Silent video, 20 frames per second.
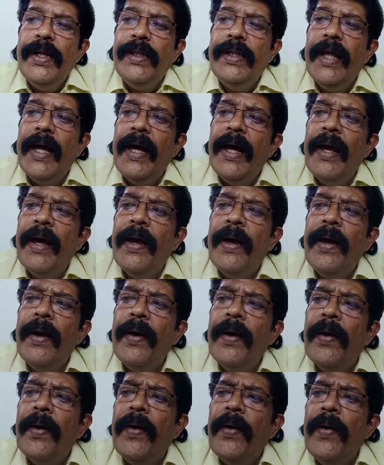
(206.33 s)

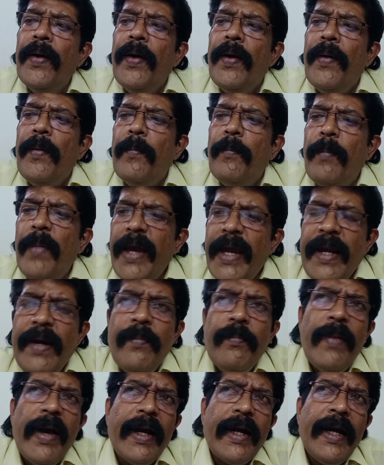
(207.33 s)
The
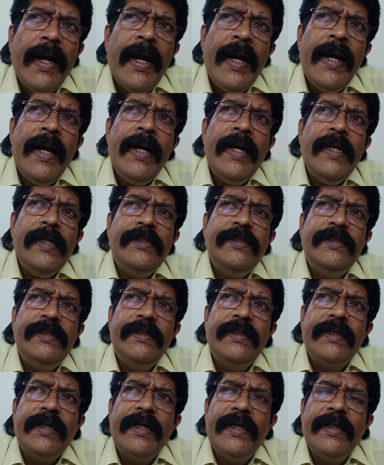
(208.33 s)
main
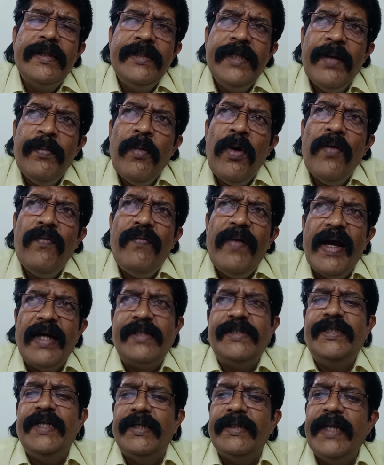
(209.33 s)
mechanism of
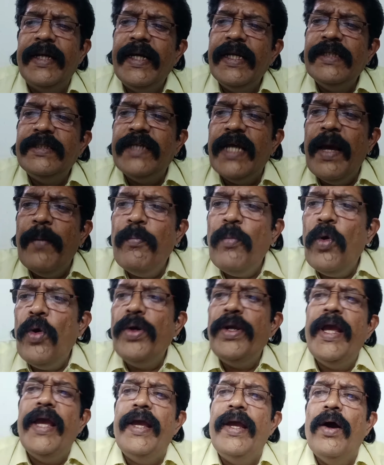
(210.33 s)
action, that is
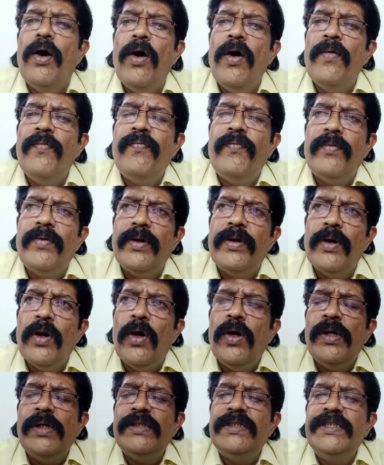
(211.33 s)
MOA, of
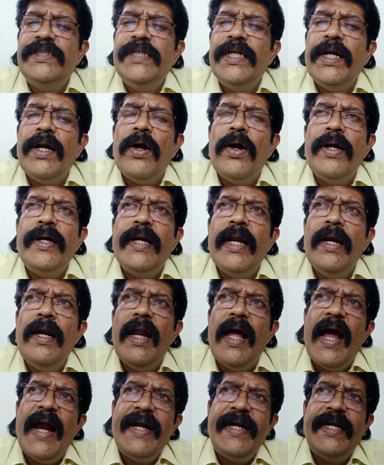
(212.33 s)
non-steroidal
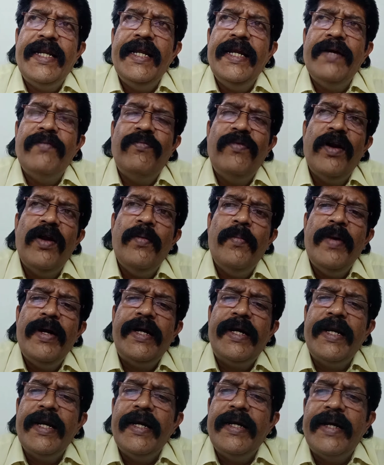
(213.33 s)

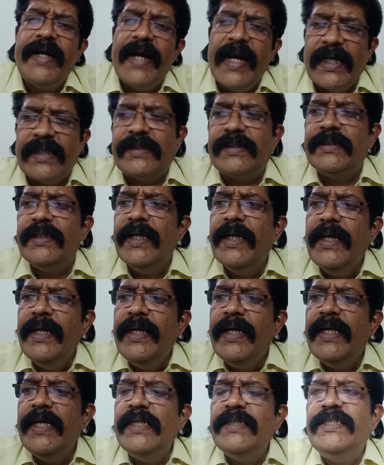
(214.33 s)
anti-inflammatory drugs
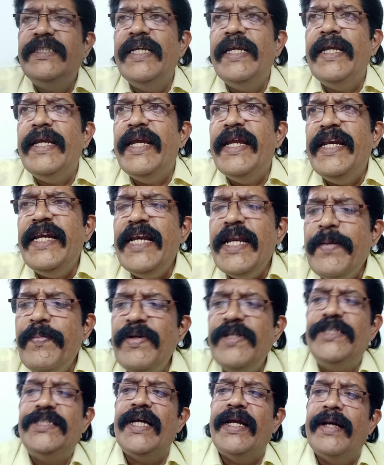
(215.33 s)
is the
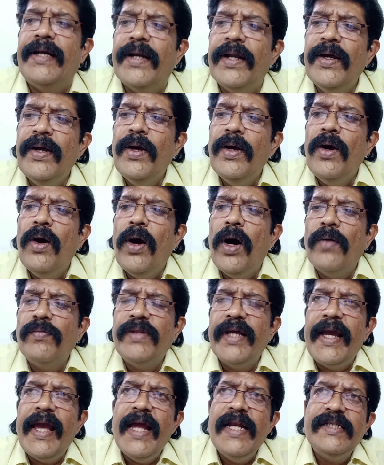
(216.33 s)
inhibition of
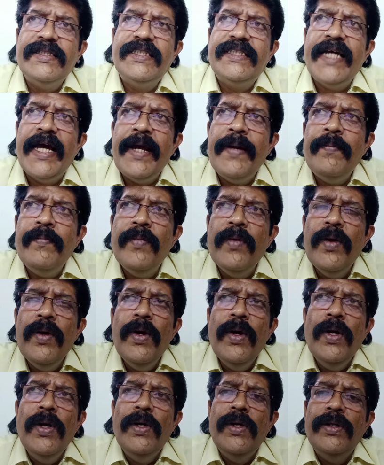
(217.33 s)
the enzyme
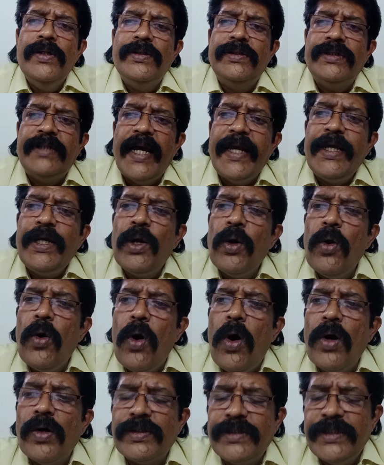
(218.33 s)

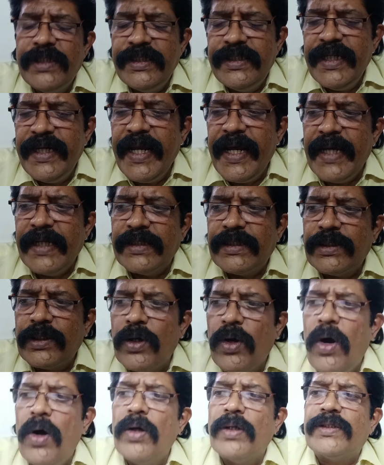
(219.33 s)
cyclooxygenase,
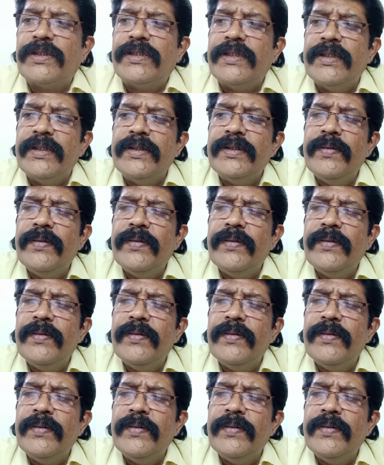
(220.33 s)
COX.